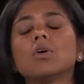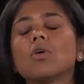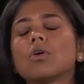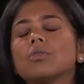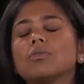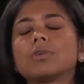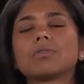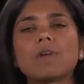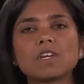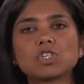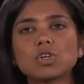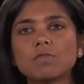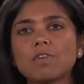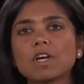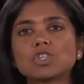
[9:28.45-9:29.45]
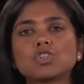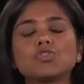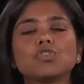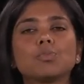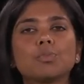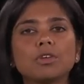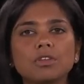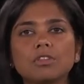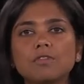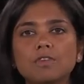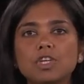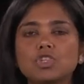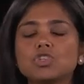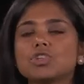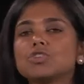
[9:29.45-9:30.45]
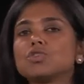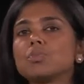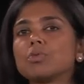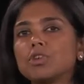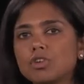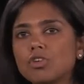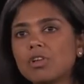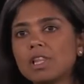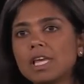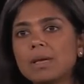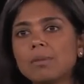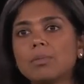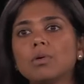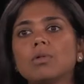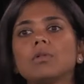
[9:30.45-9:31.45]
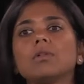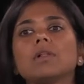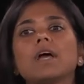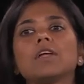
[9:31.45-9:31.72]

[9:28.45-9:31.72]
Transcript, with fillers: or regression function, you put in the features, you put in your label,